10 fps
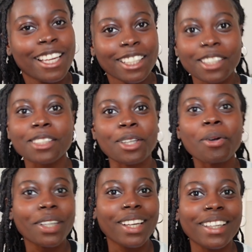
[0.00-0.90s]
you're so
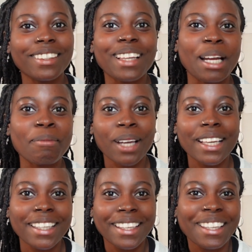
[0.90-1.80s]
good that I'm not
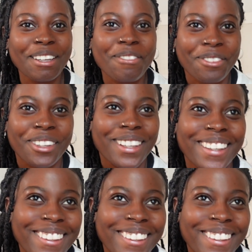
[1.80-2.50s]
eating for you.